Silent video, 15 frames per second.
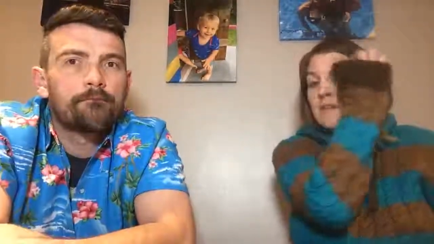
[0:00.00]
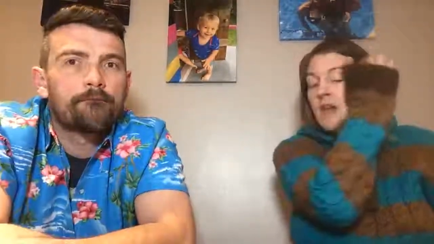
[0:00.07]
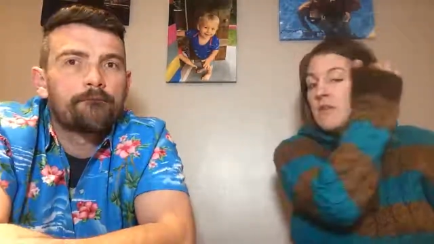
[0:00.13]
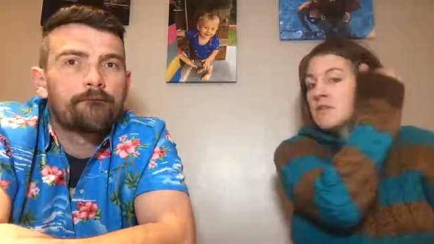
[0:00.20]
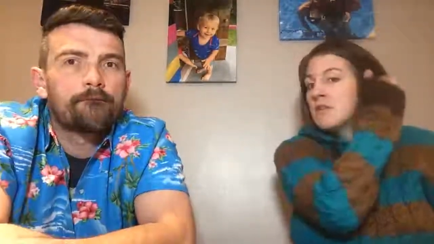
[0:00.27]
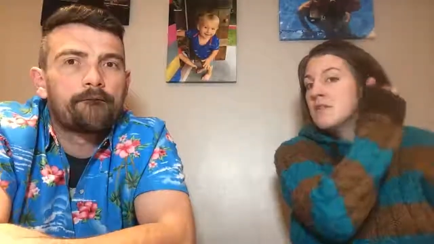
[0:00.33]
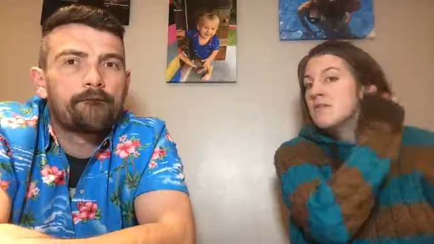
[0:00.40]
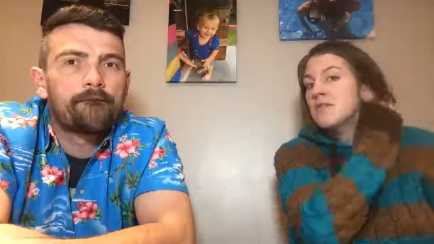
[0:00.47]

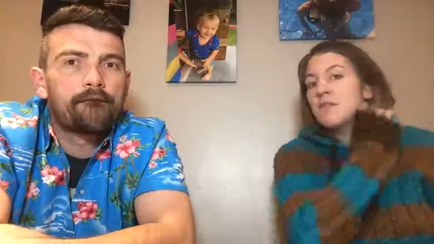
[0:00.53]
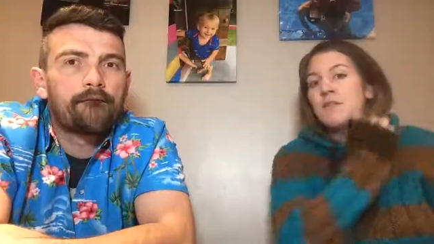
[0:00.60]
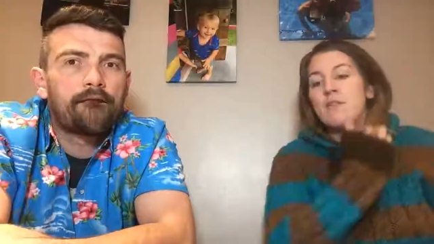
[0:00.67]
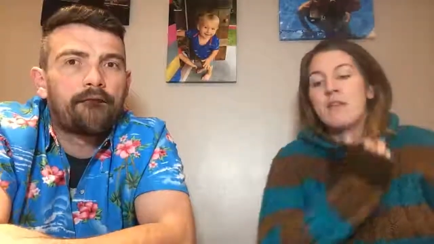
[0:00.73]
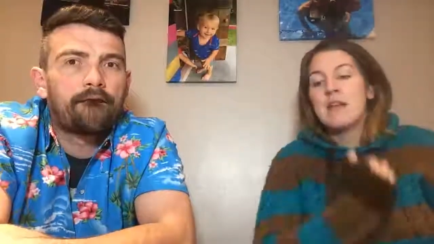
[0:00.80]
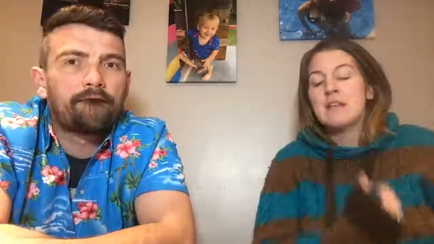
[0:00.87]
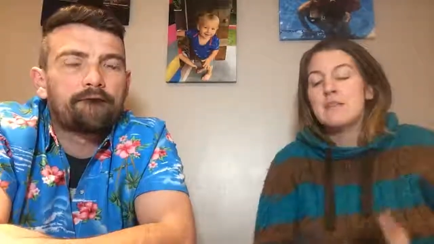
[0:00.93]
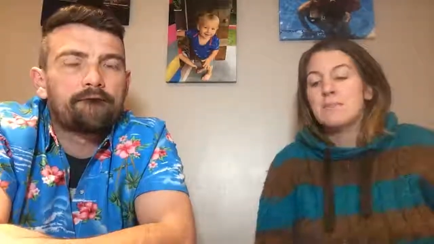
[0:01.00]
Speaker 1: loads and loads of different
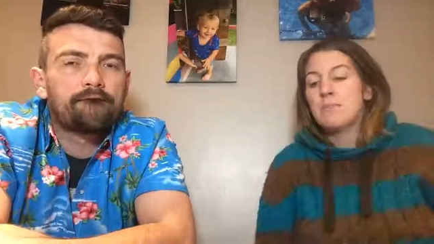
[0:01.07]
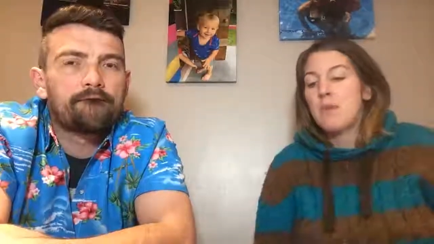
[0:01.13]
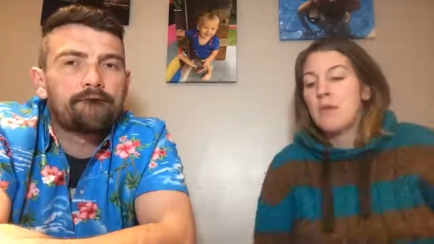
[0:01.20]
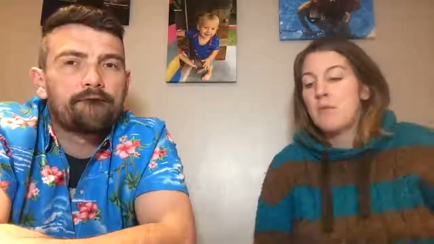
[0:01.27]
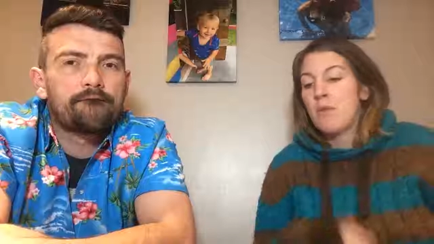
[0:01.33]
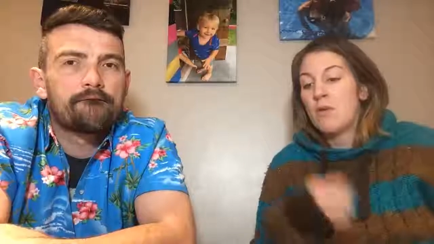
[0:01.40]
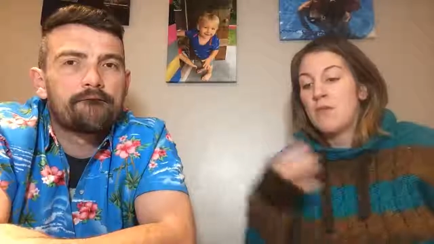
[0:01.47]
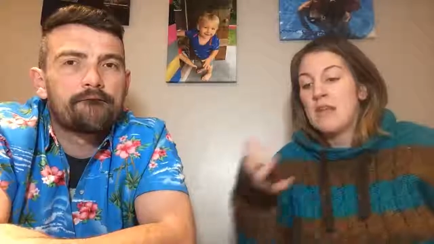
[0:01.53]
events,
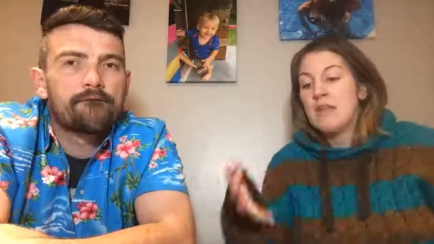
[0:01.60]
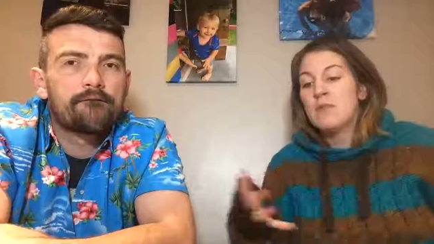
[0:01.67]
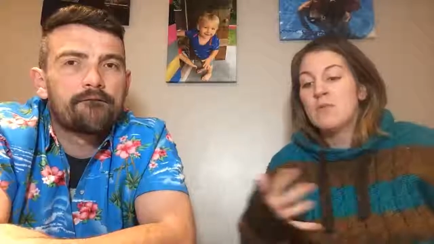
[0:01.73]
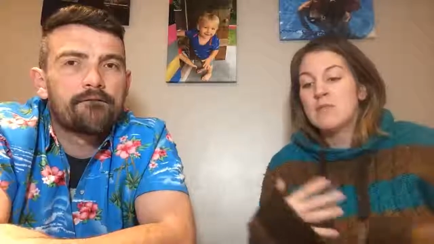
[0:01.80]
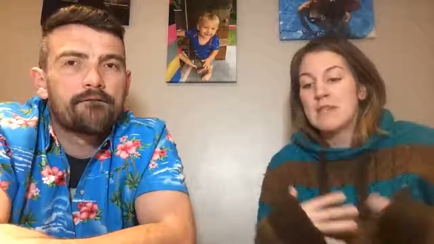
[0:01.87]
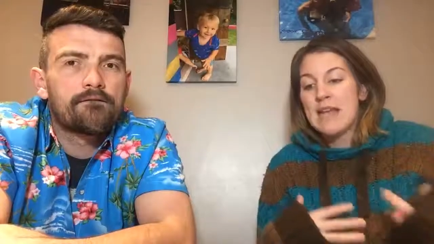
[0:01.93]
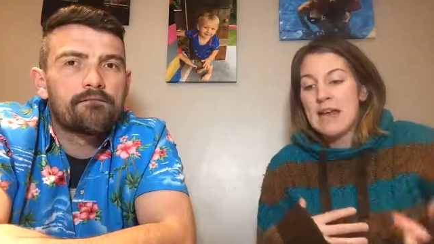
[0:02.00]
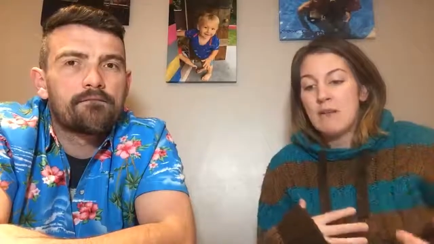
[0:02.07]
both
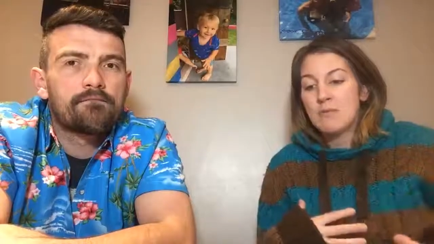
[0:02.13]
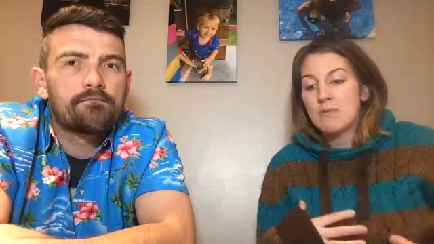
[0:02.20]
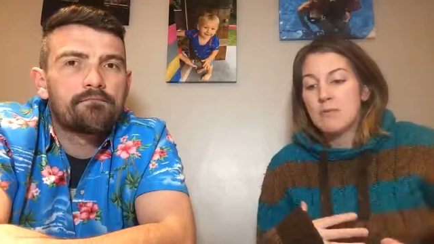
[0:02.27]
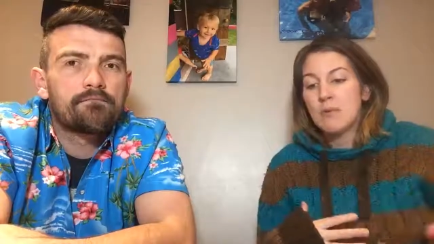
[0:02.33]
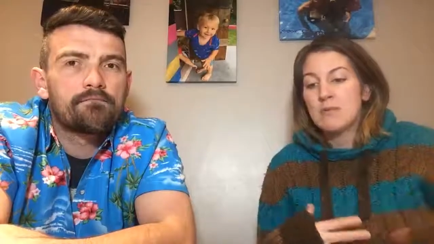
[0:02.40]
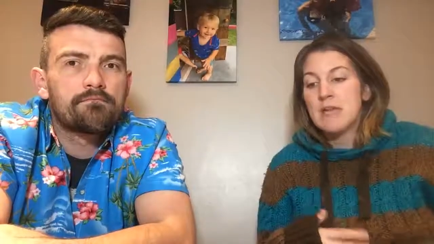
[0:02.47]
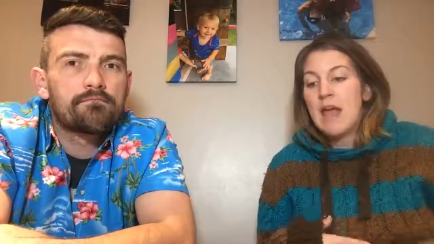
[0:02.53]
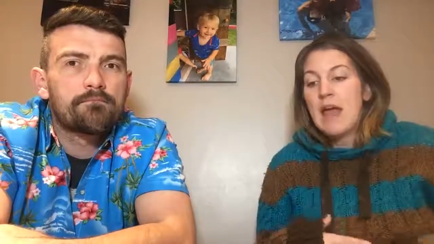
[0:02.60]
indoors and
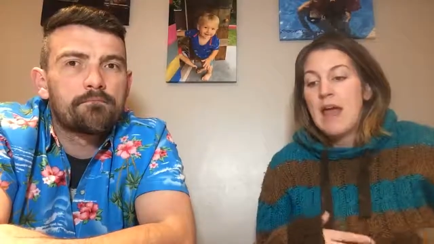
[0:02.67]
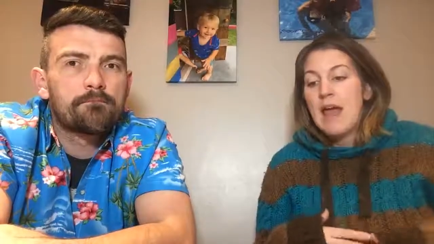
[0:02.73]
outdoors.